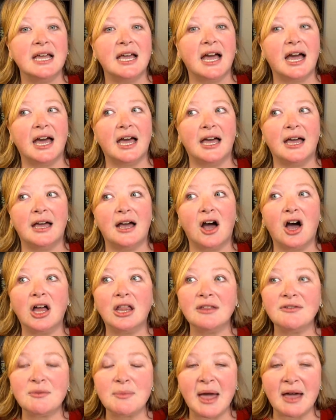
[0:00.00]
All
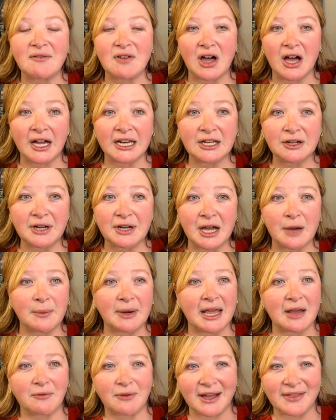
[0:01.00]
of them have audio now. When
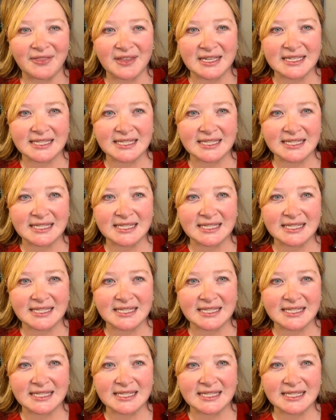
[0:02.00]
I read this,